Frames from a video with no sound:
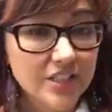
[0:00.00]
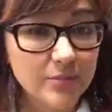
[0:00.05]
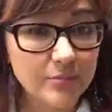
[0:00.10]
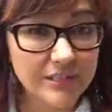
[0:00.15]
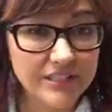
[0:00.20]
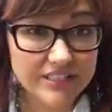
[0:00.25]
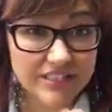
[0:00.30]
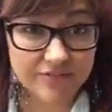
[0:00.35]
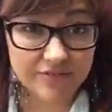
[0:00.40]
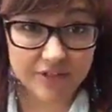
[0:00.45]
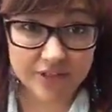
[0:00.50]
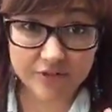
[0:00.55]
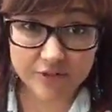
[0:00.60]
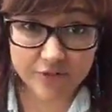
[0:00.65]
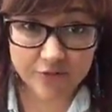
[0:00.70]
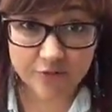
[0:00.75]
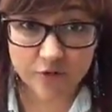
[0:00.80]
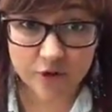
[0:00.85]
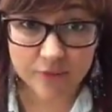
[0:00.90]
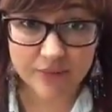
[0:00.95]
bit different of a
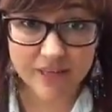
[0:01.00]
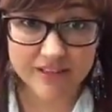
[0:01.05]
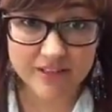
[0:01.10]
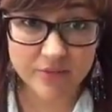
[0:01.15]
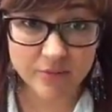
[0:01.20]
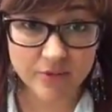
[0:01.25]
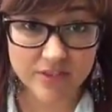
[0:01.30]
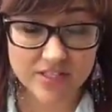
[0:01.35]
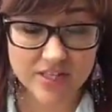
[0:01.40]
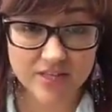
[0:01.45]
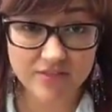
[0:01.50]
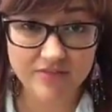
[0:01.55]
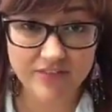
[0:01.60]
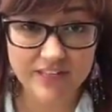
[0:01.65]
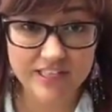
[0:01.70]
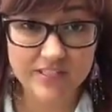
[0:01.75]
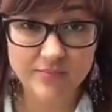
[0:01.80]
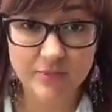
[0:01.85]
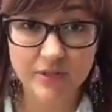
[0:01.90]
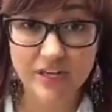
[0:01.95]
format than what's on
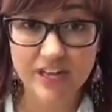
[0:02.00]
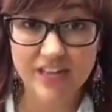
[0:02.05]
Facebook.